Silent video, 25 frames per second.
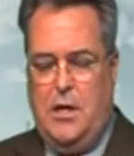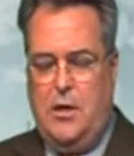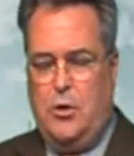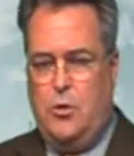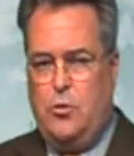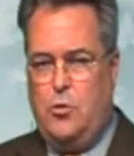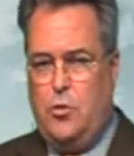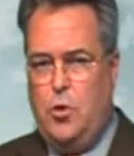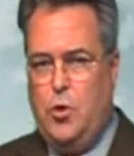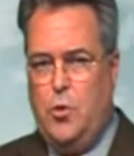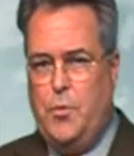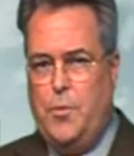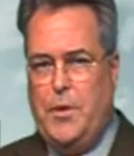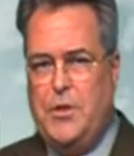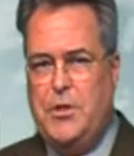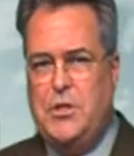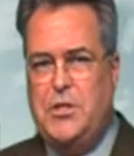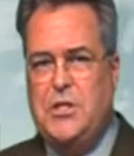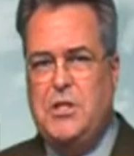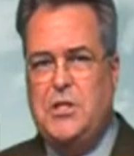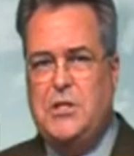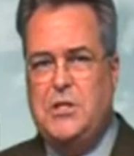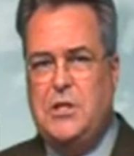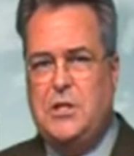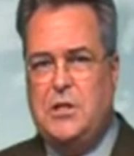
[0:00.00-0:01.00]
Group, and
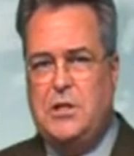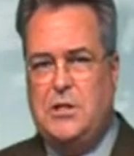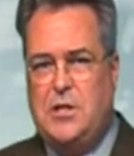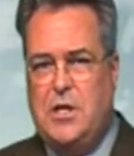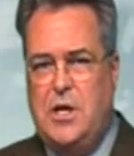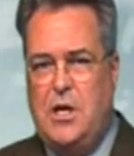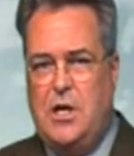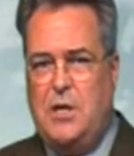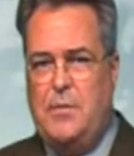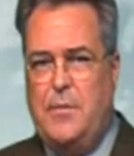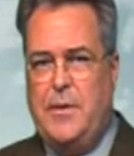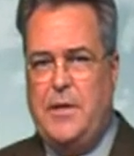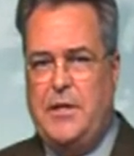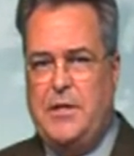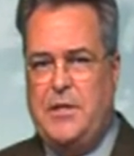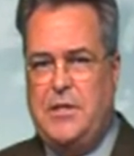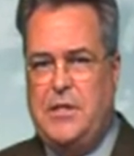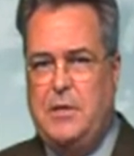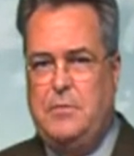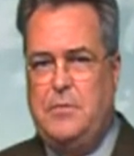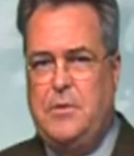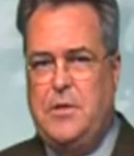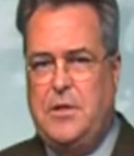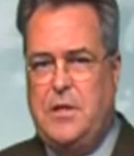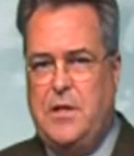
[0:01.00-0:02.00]
she's going to talk about a
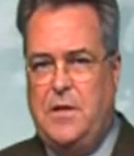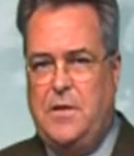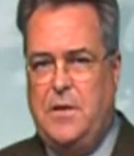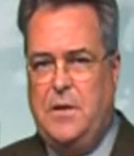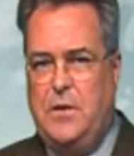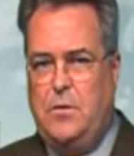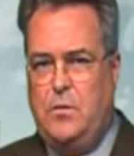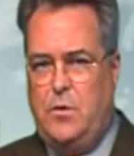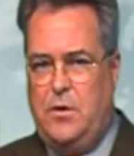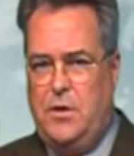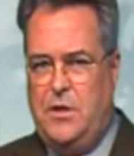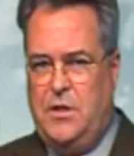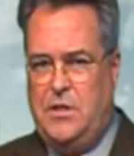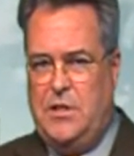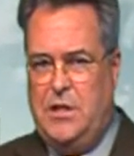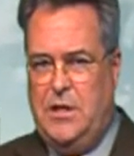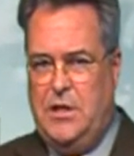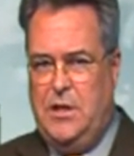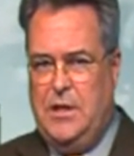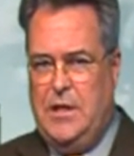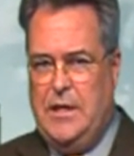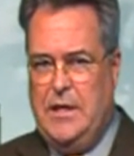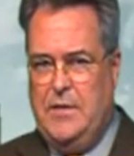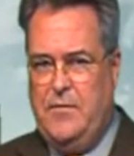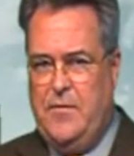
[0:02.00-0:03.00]
subject I think we're going to see a
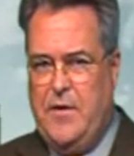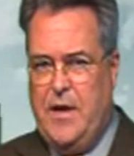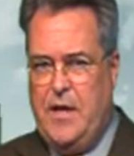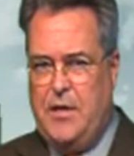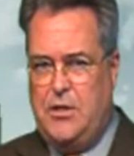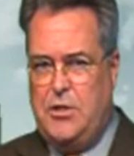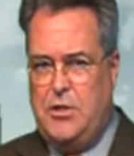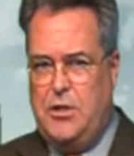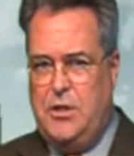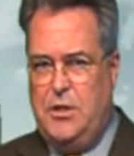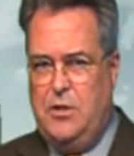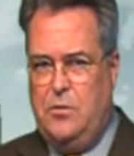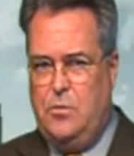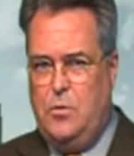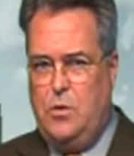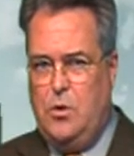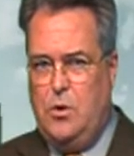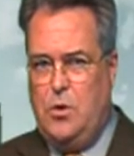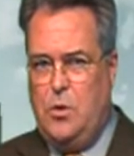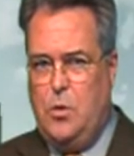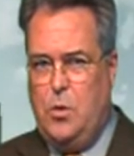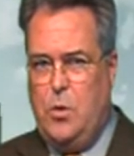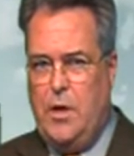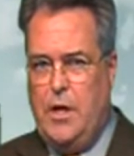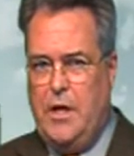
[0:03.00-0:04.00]
lot of action in real
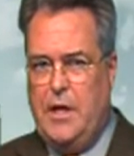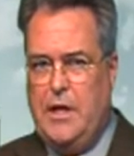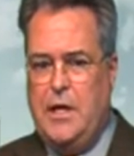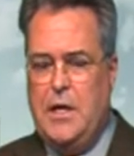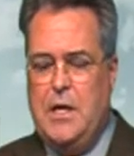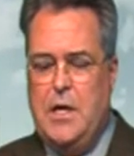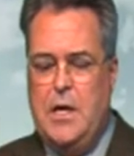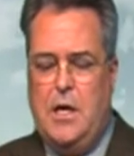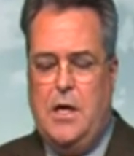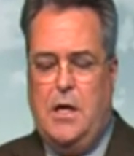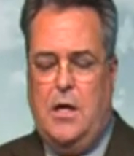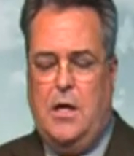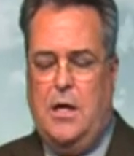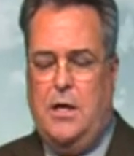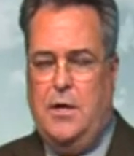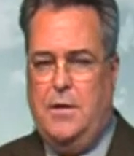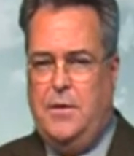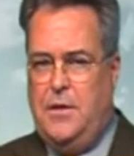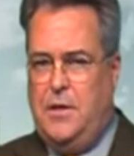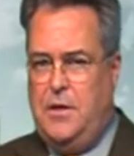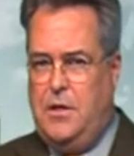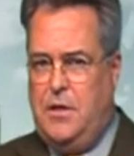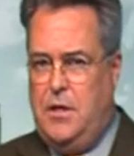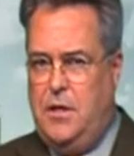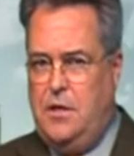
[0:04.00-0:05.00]
quick,
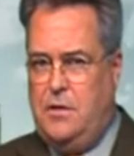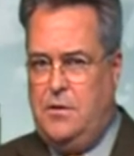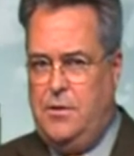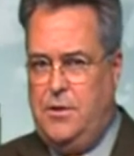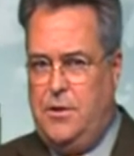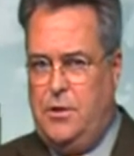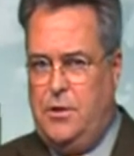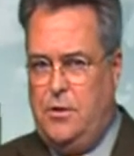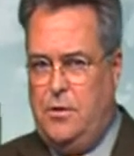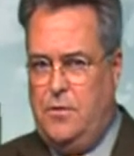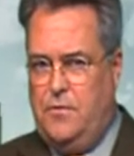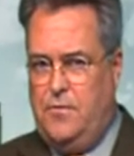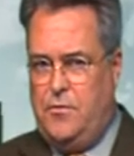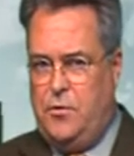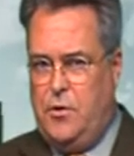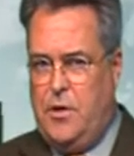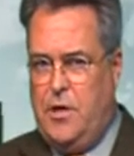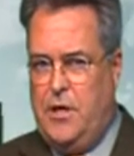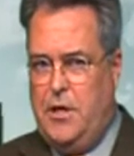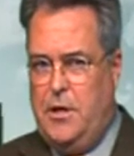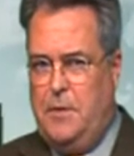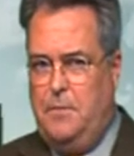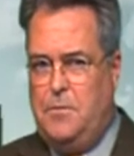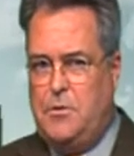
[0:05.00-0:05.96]
the yield curve trading.